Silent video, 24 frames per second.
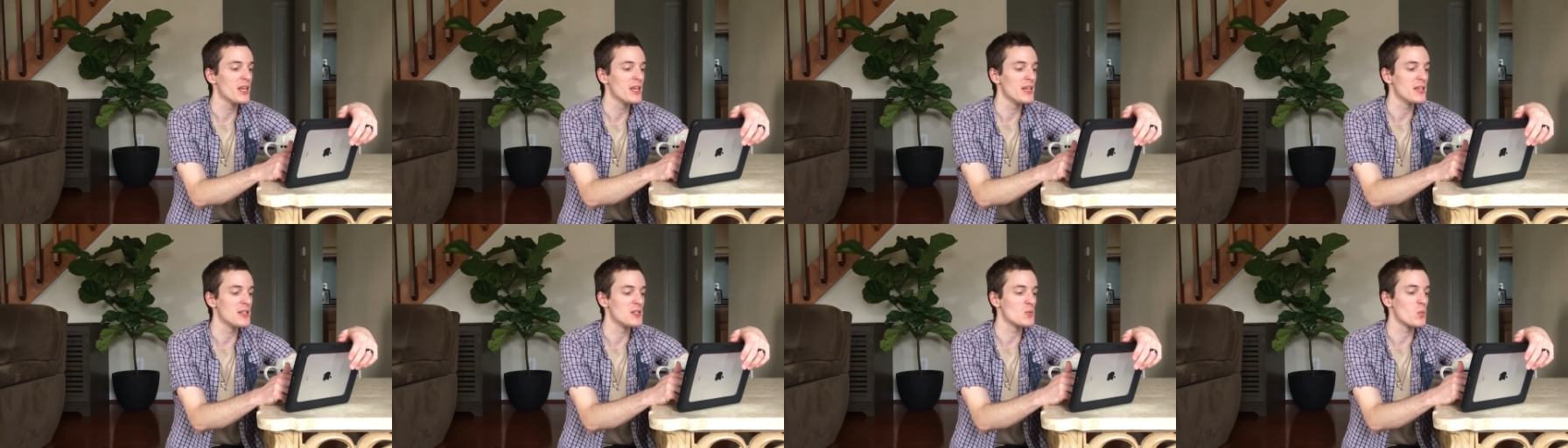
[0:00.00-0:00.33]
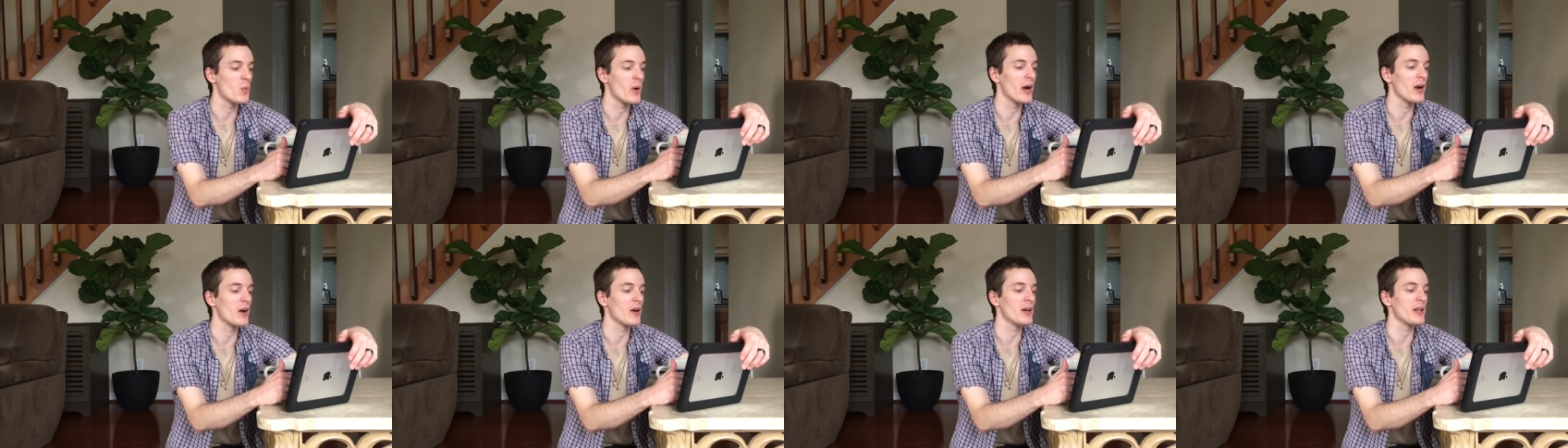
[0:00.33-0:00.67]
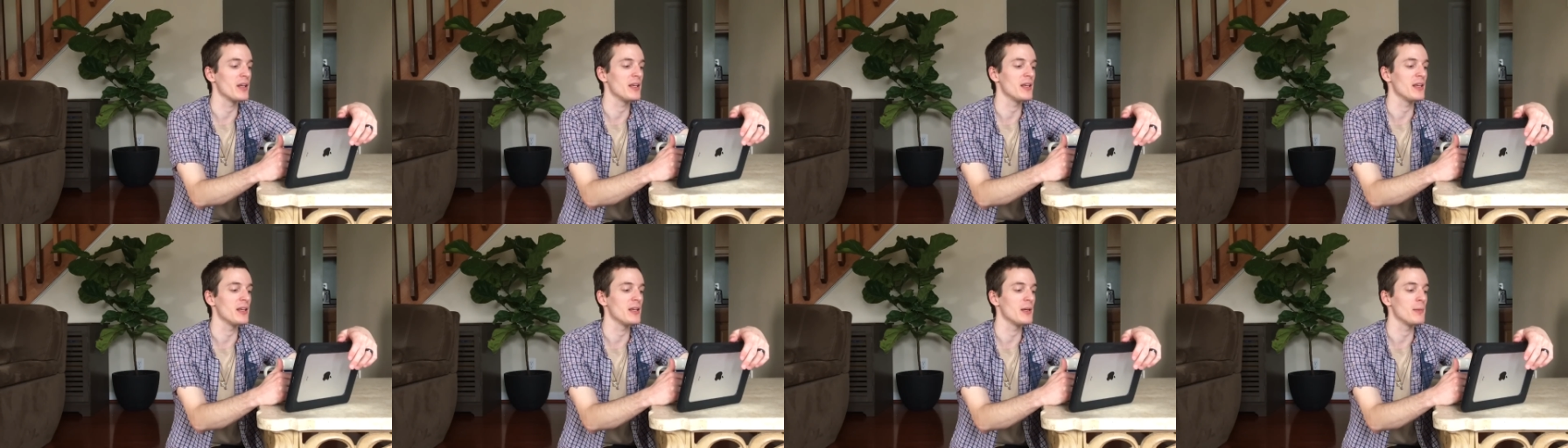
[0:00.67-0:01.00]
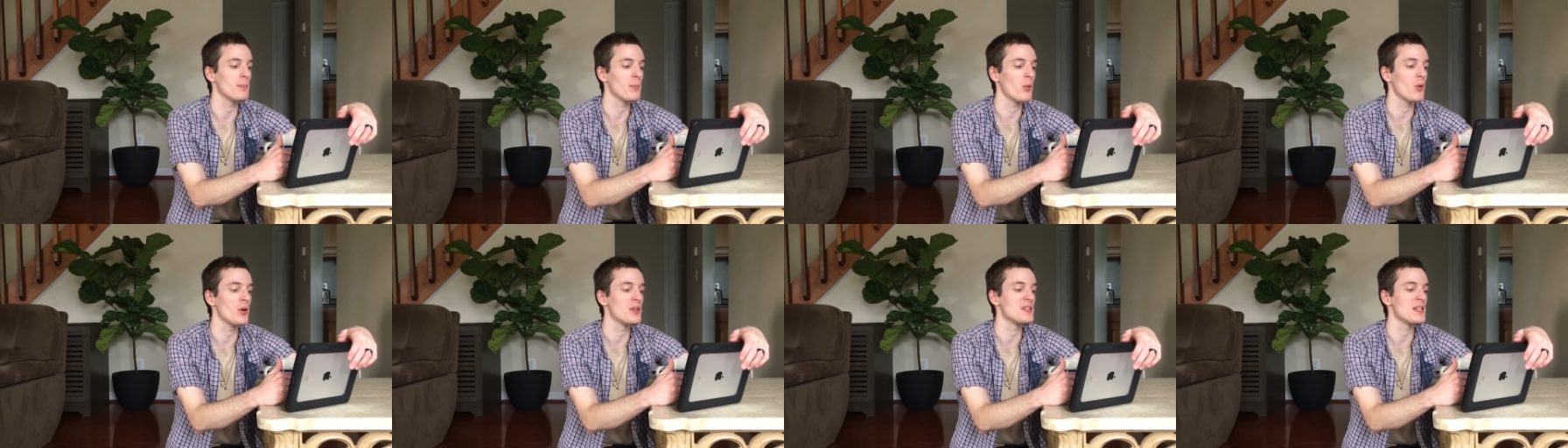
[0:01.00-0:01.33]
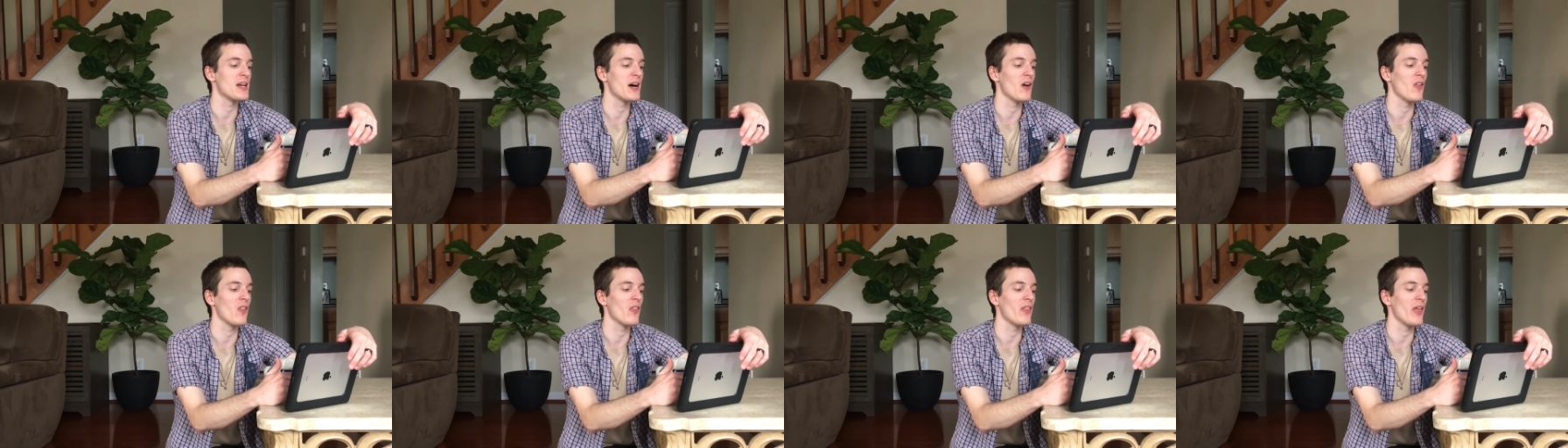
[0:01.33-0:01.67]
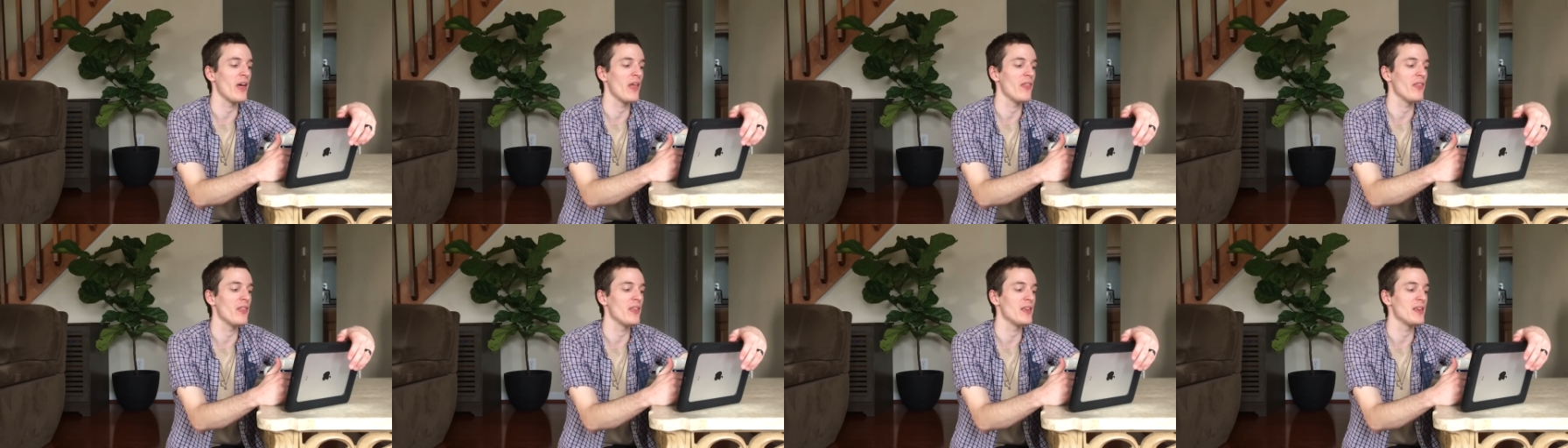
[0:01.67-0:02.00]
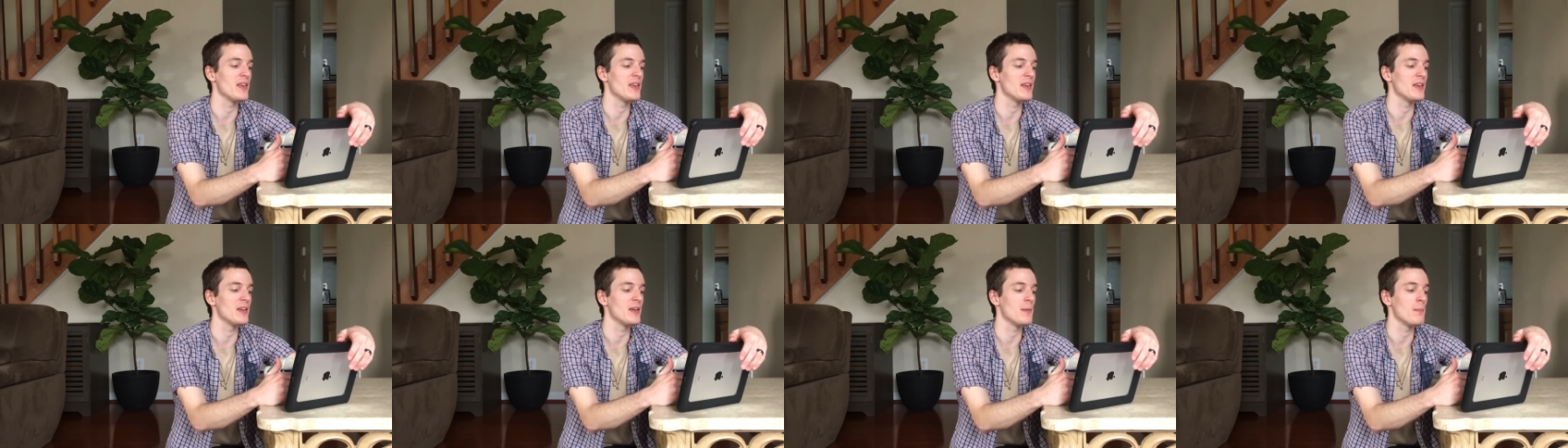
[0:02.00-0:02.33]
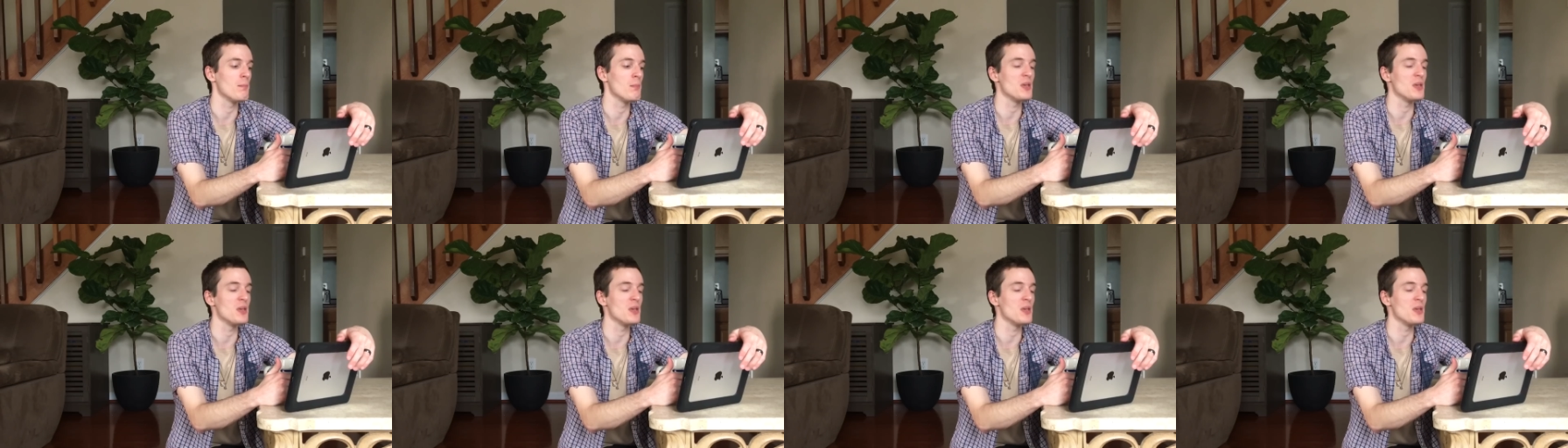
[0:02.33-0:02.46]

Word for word: is where he points out that the